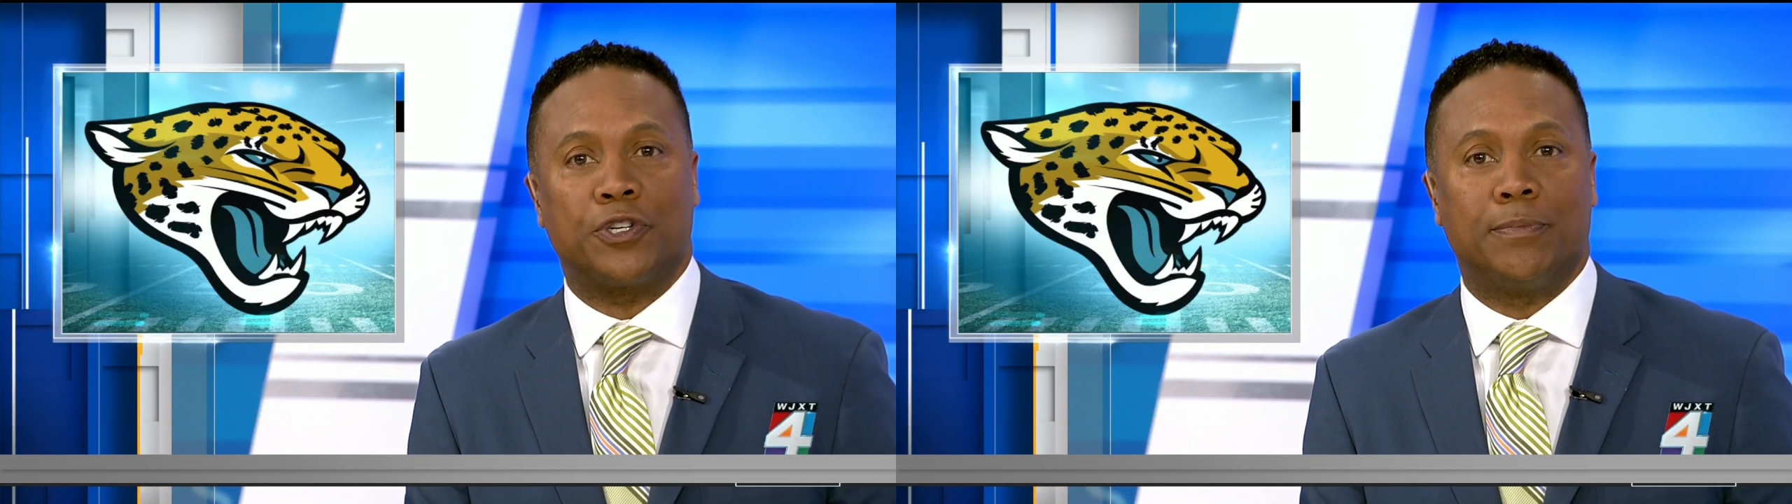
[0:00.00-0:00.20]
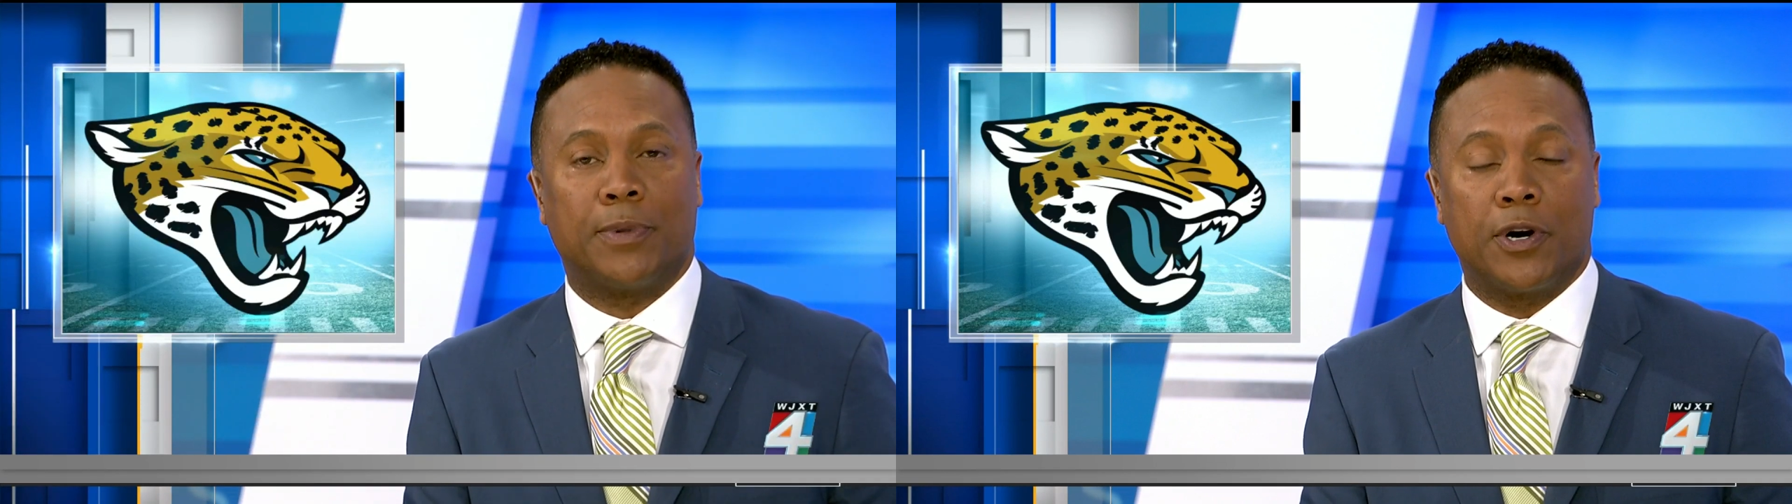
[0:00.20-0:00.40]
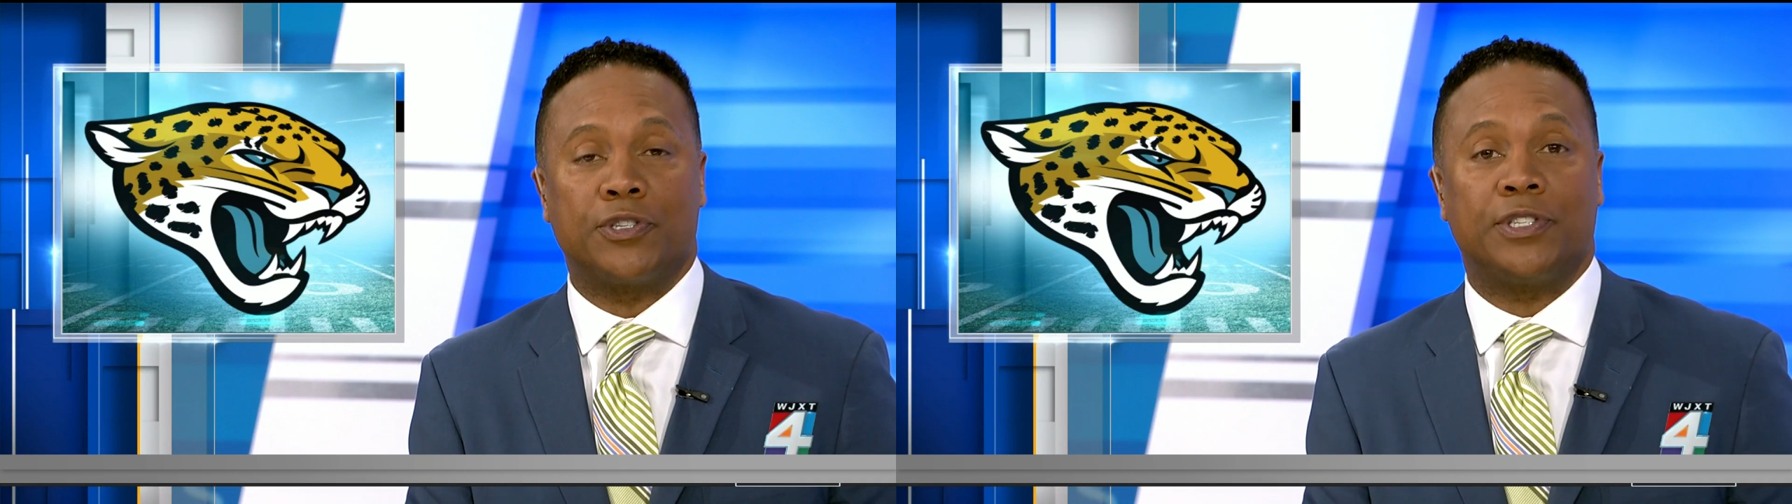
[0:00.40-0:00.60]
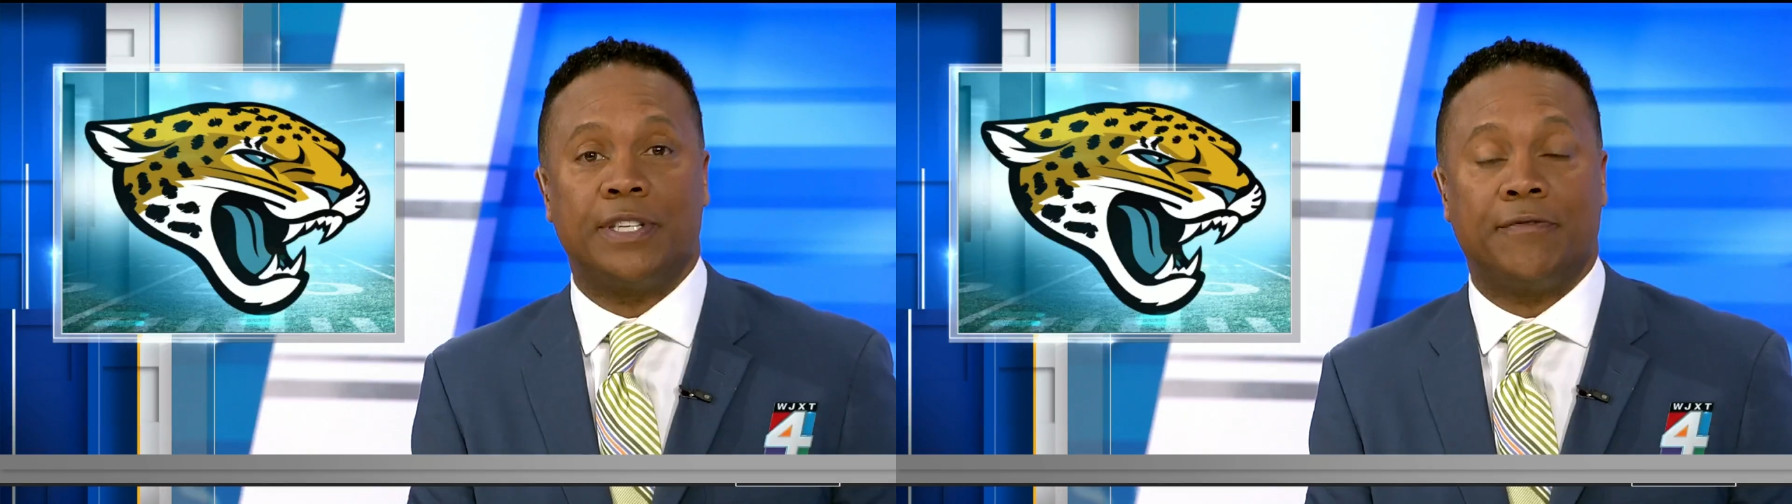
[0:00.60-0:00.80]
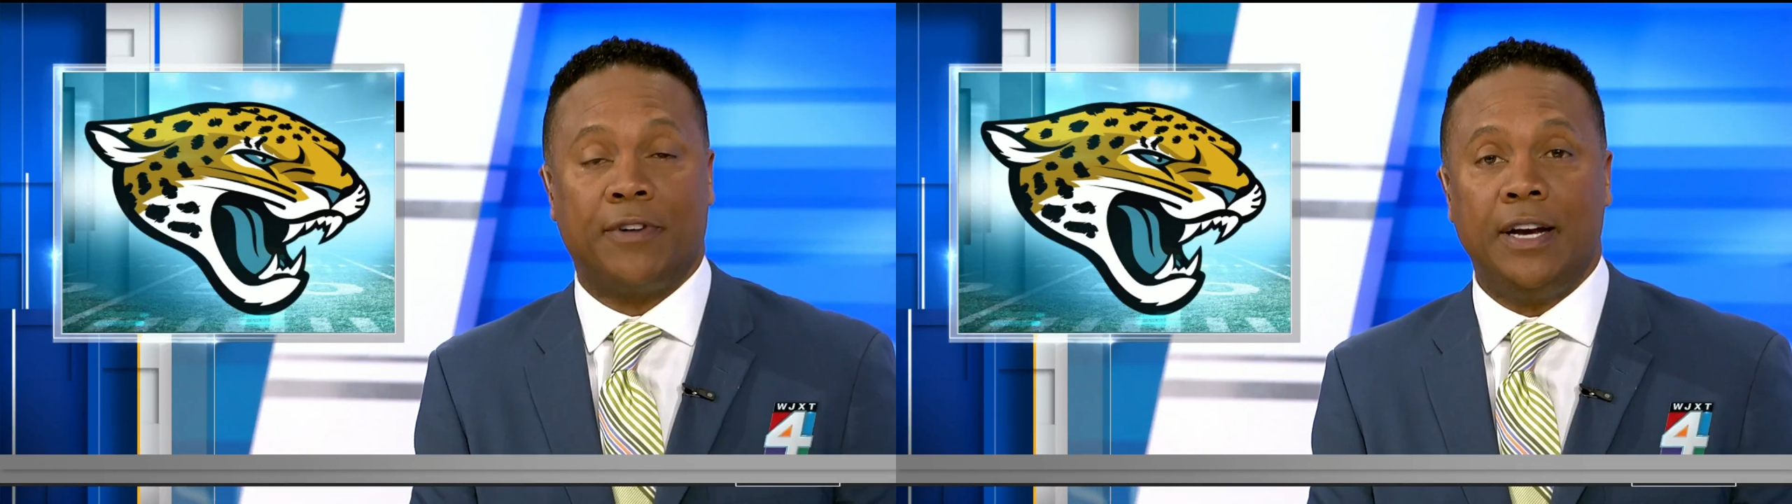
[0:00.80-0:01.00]
in
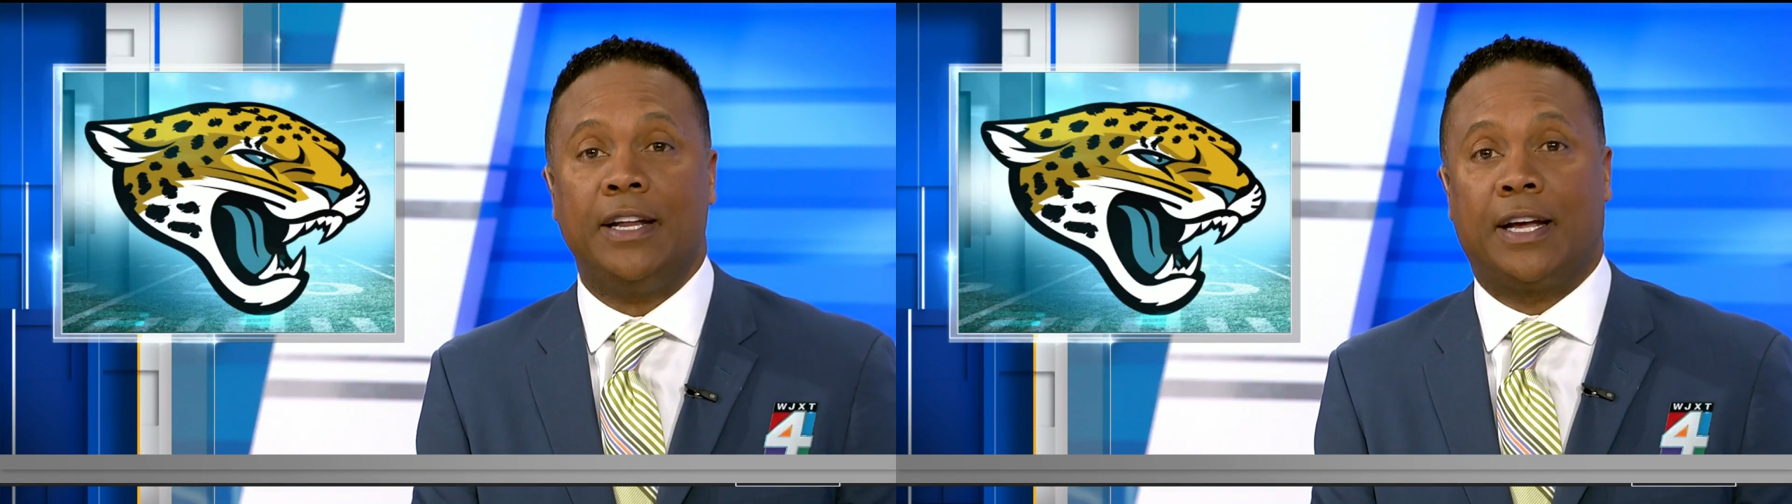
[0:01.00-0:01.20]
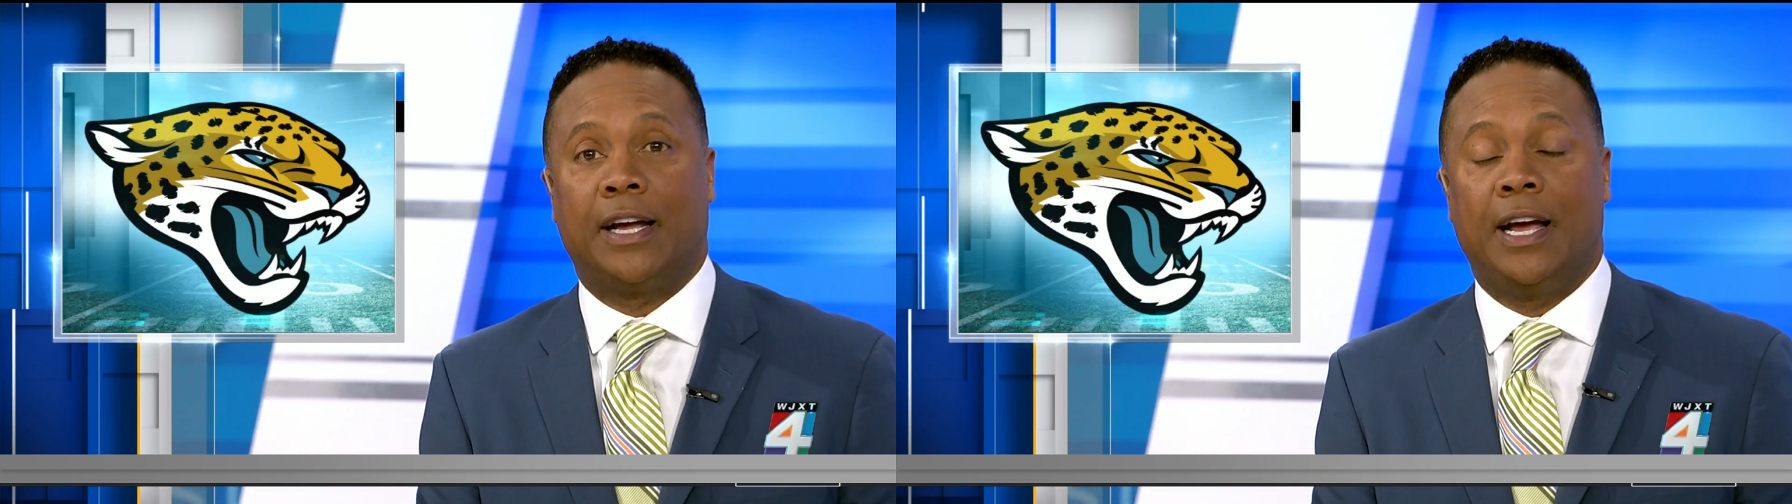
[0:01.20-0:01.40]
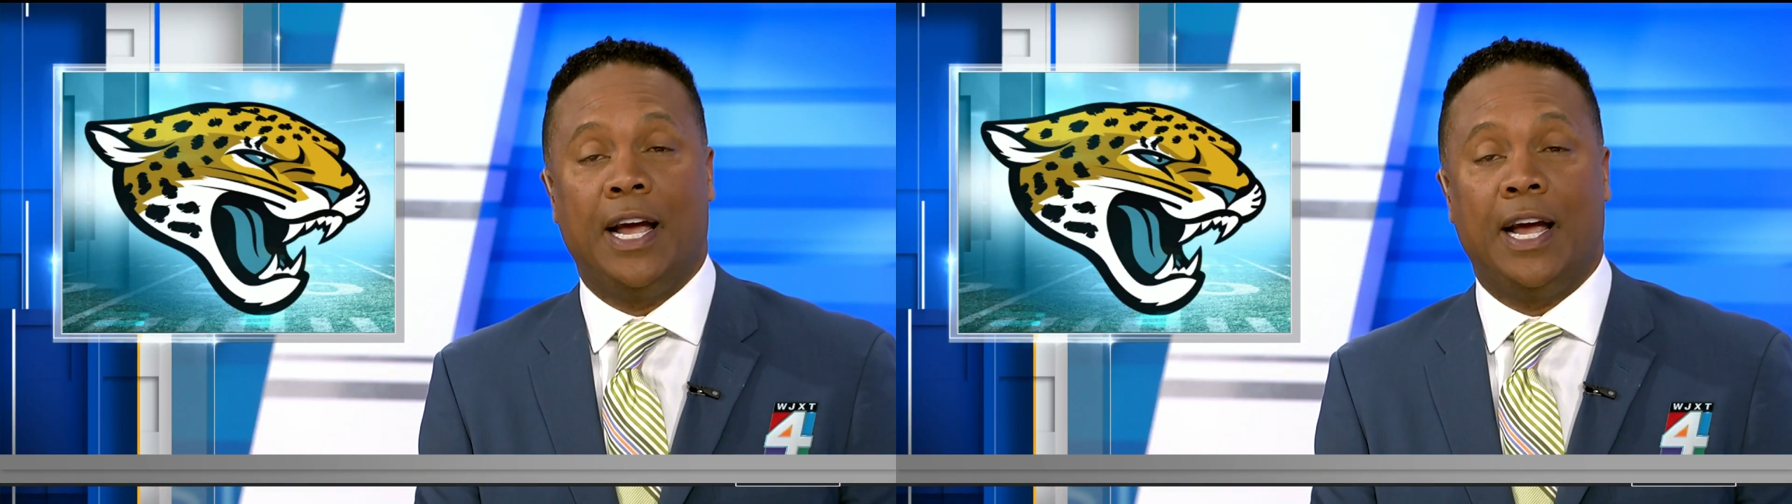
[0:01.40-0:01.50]
emergency funding